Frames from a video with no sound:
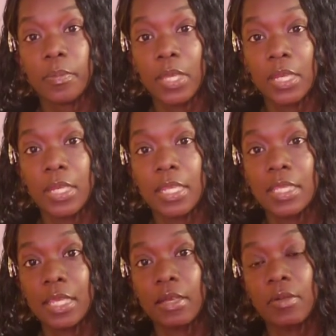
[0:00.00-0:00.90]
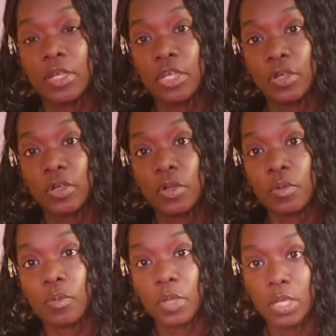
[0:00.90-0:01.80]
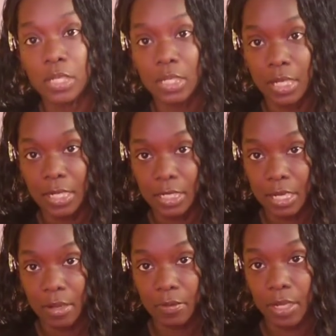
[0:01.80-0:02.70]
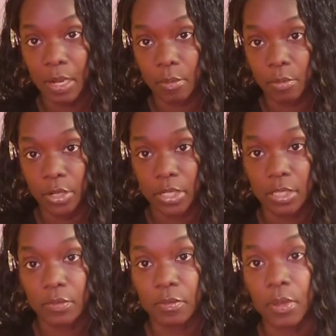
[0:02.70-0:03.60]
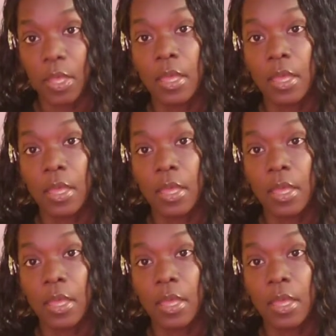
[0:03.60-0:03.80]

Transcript: in detail and show you each lash style that I'm bringing to